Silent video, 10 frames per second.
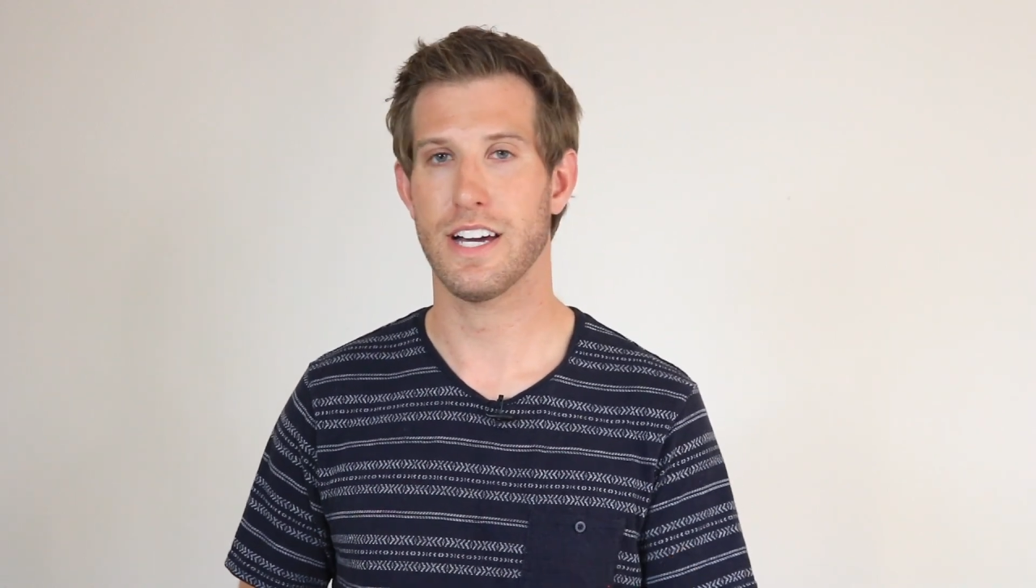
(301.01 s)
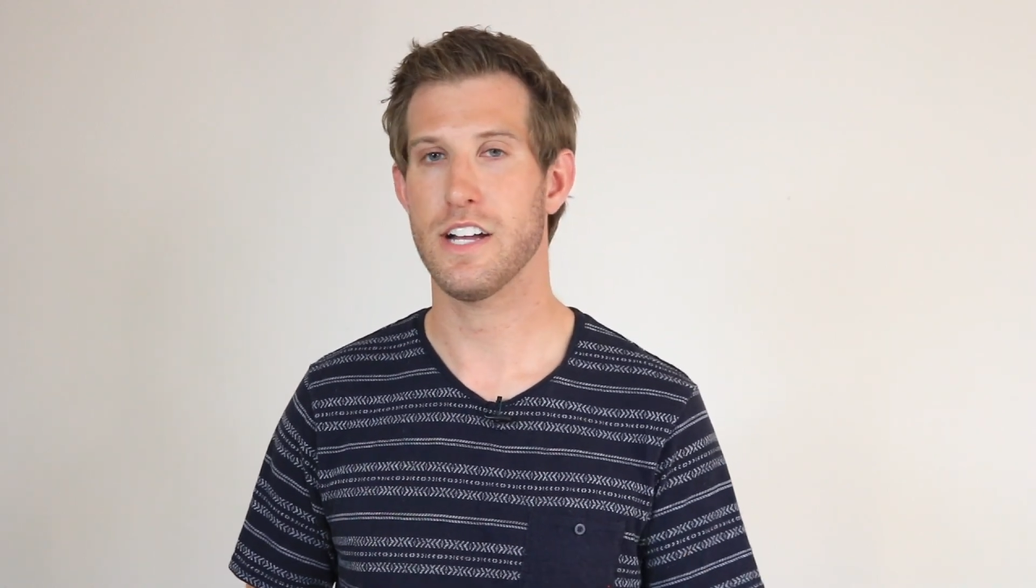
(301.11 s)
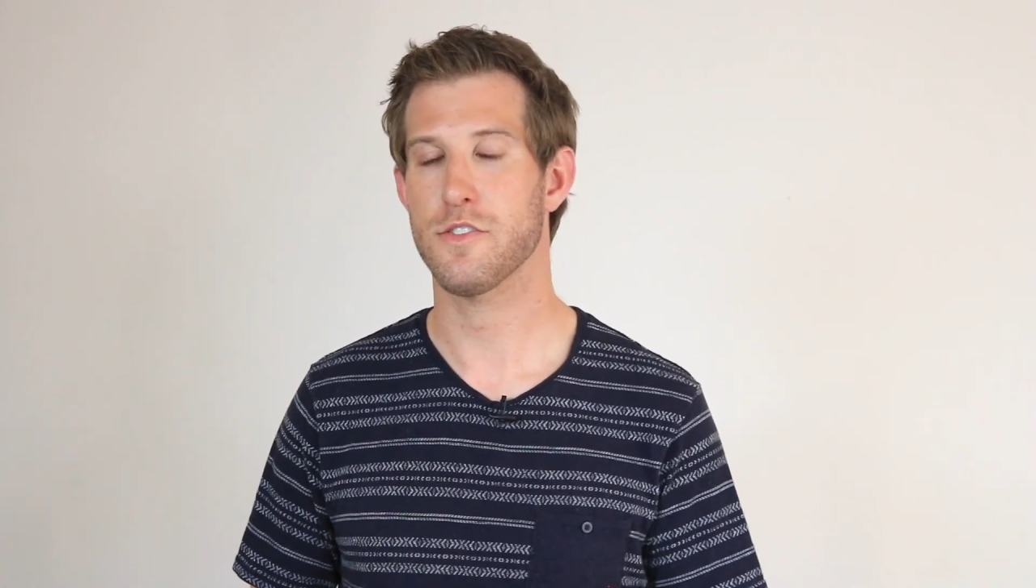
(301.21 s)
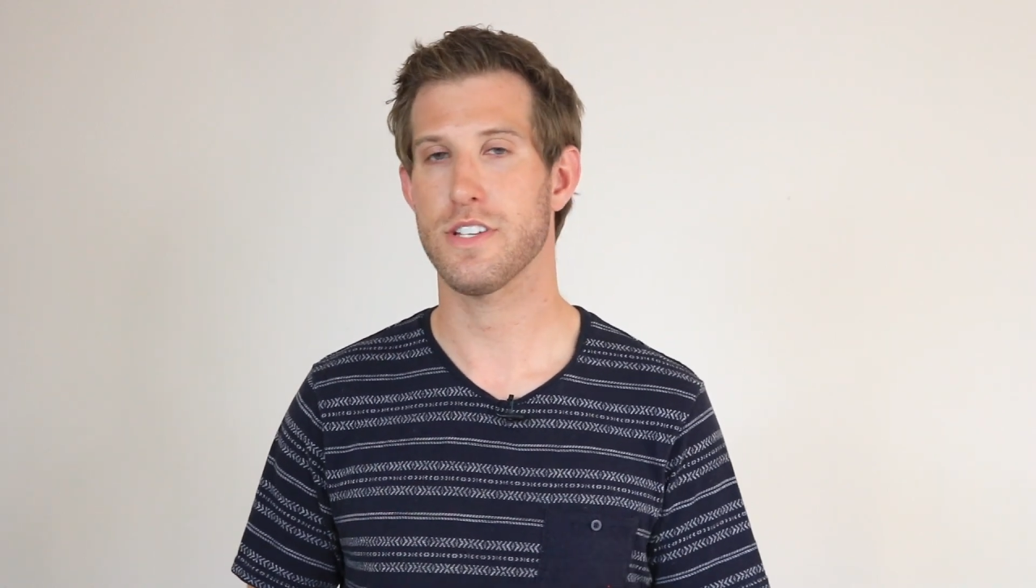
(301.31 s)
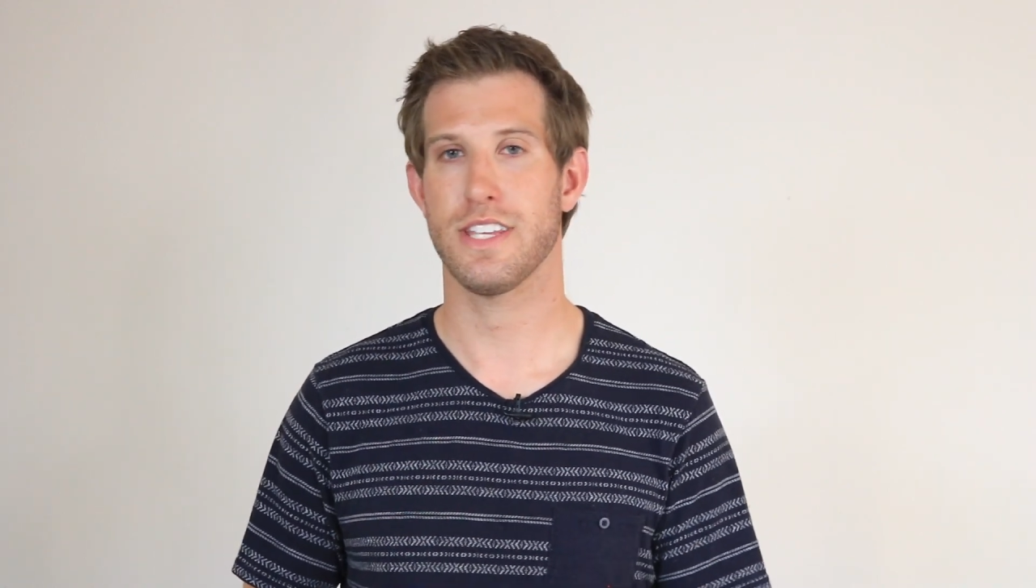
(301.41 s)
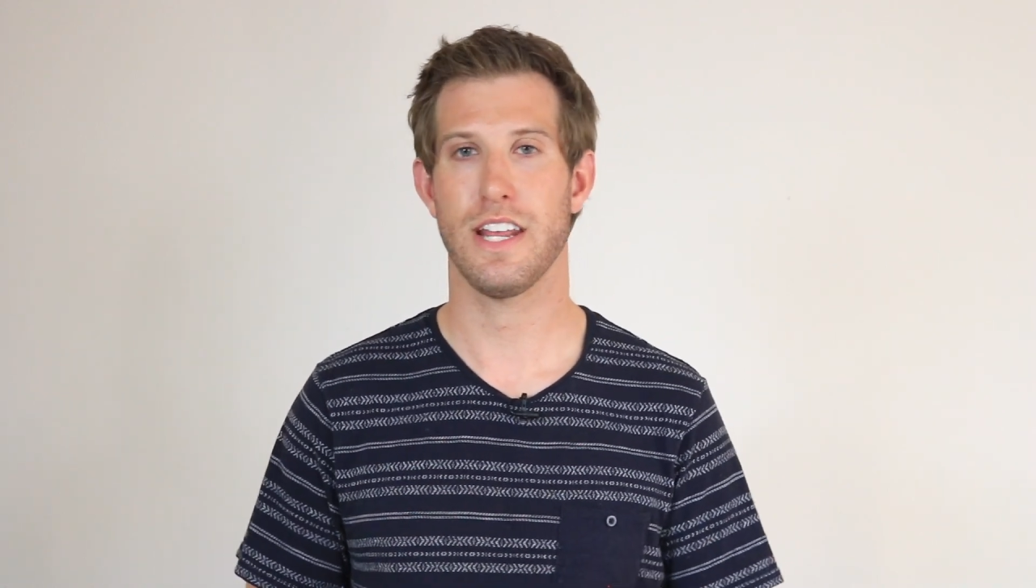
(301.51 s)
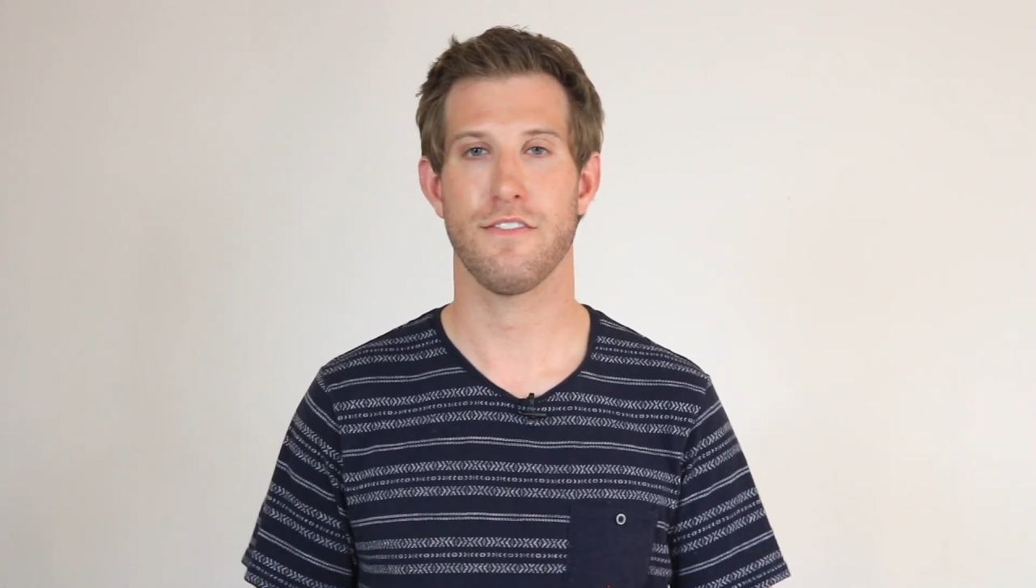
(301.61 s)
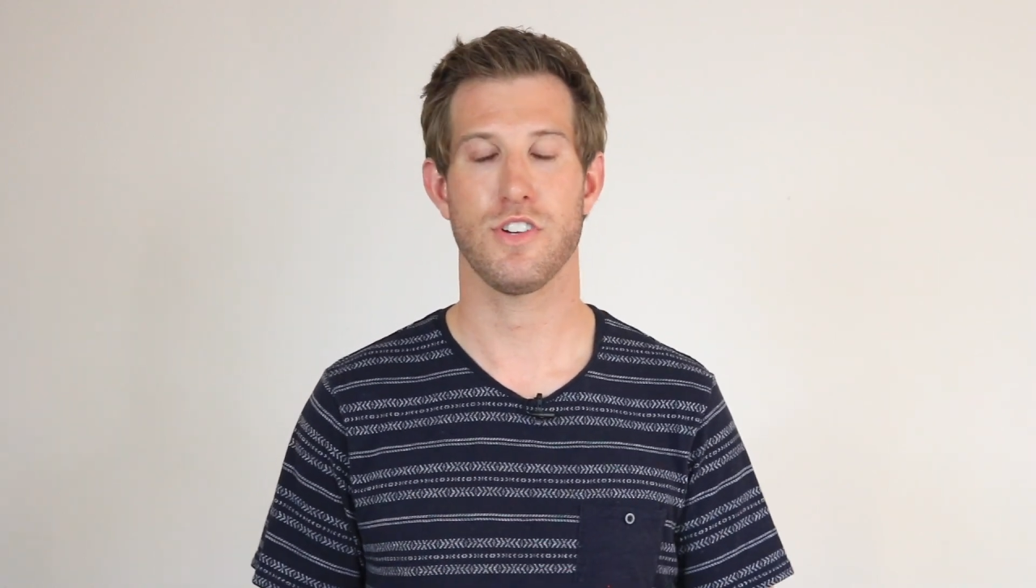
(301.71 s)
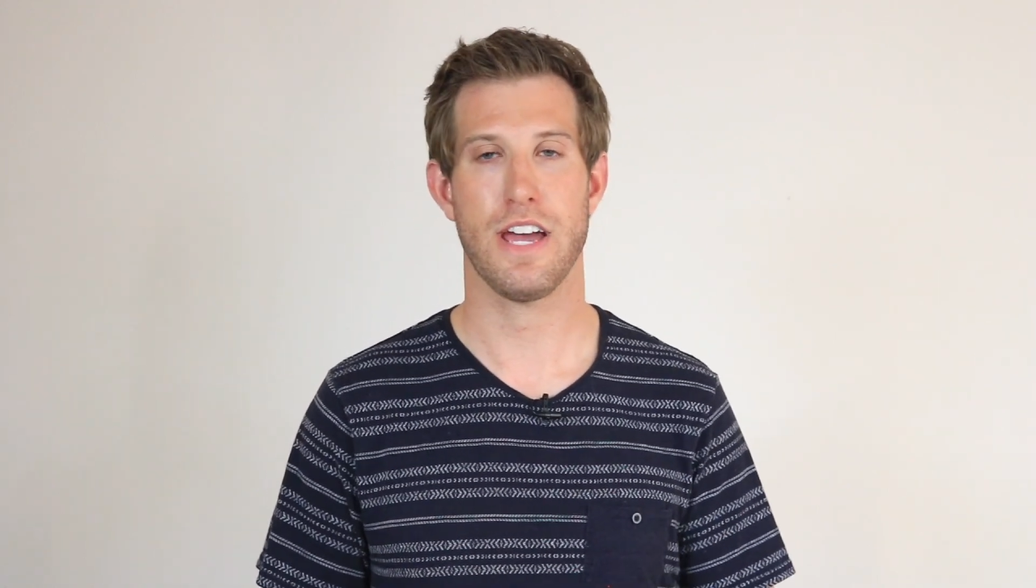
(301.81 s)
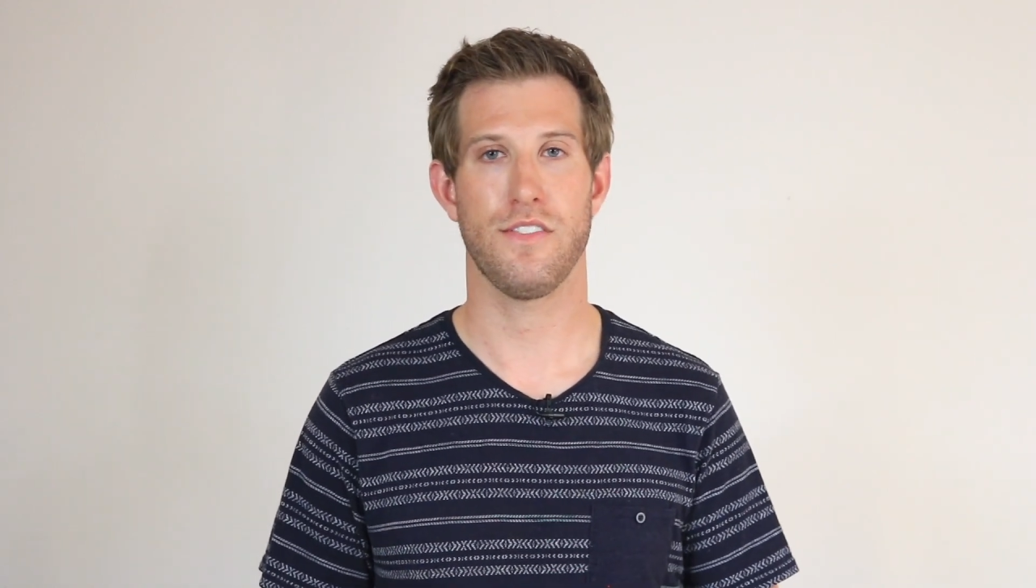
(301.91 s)
countries that
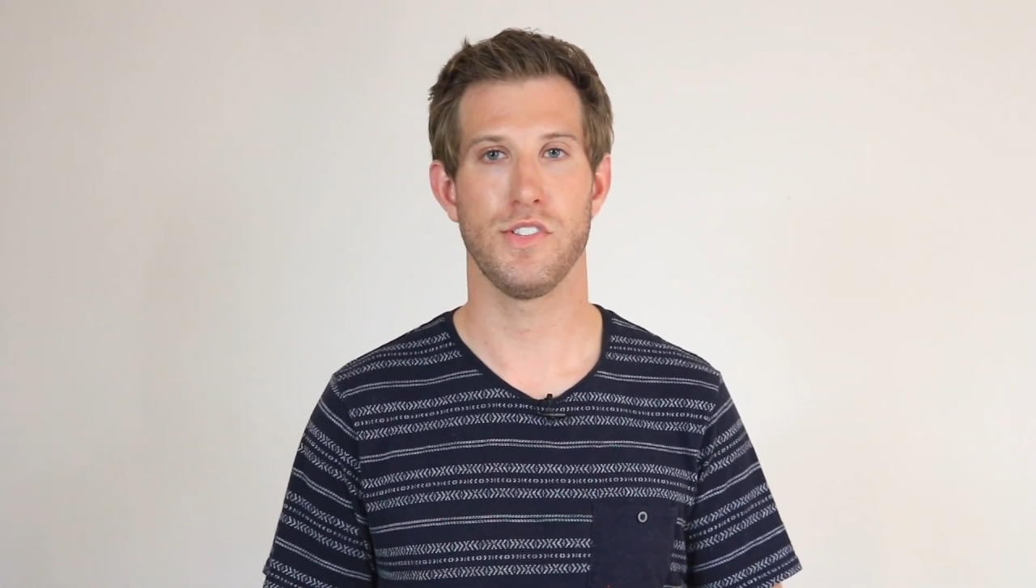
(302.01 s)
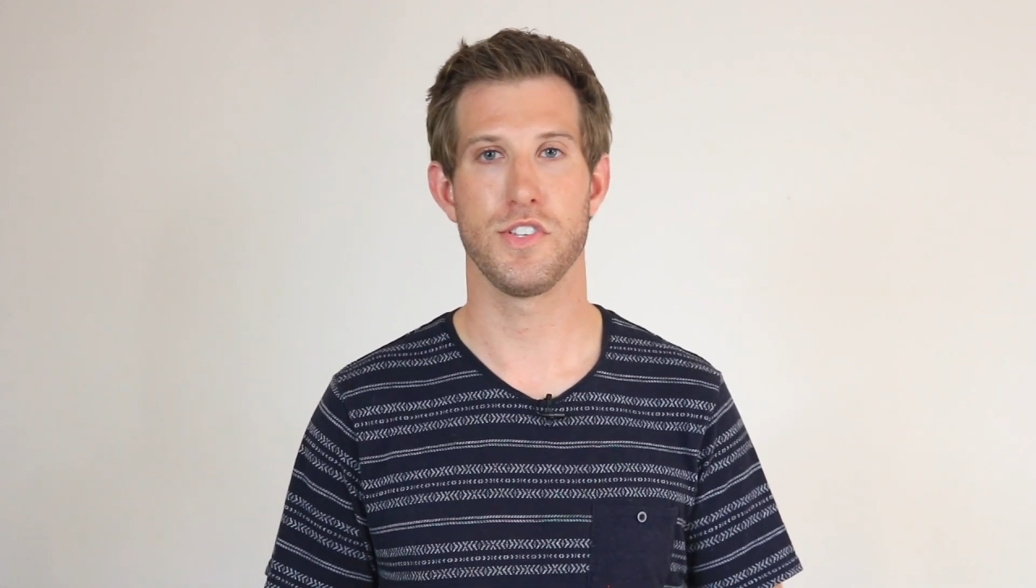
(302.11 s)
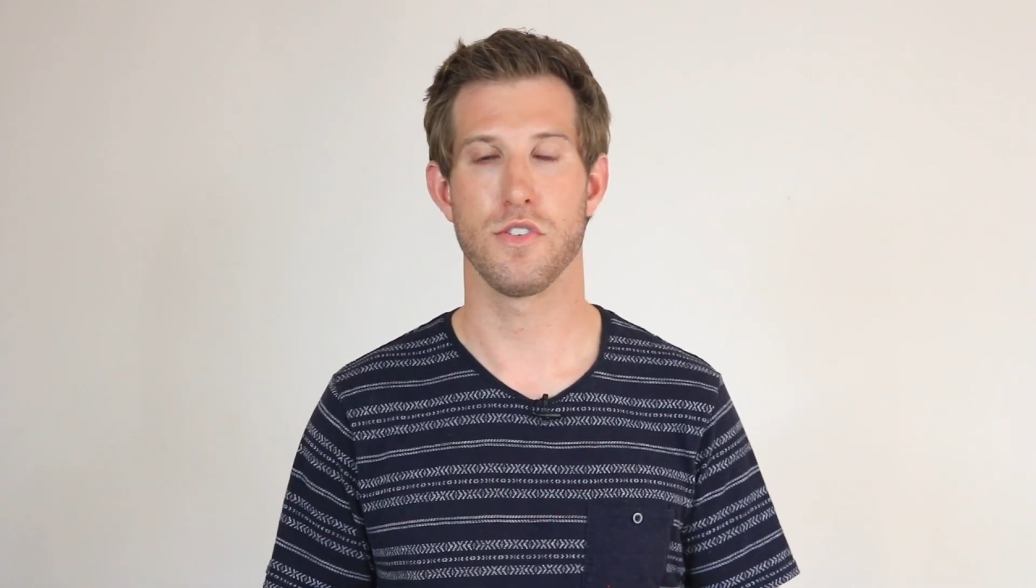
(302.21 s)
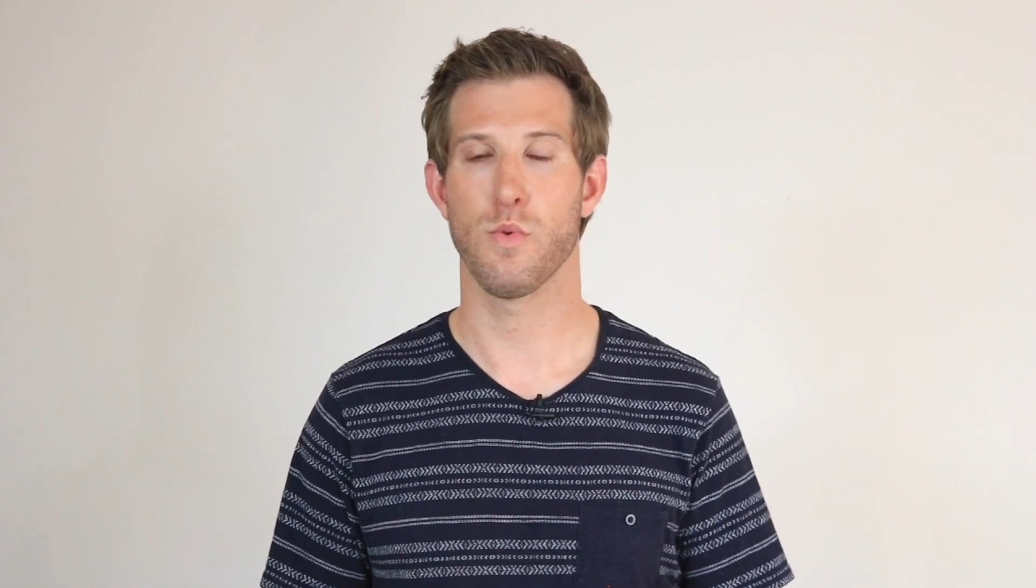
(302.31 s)
I've traveled to,